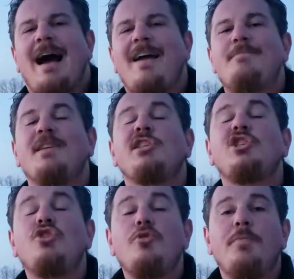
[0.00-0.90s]
I've been
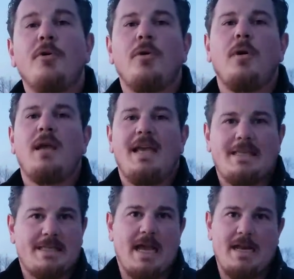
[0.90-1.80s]
super
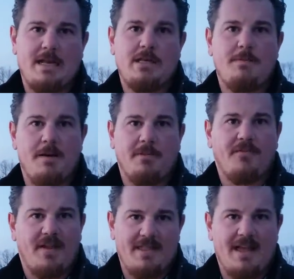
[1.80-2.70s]
excited to be able to
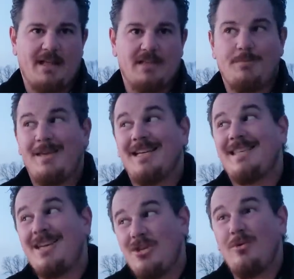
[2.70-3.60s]
fly the helis because
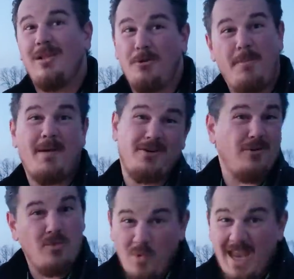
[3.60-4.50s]
they do a little bit better
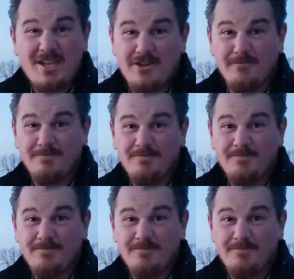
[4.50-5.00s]
in the wind.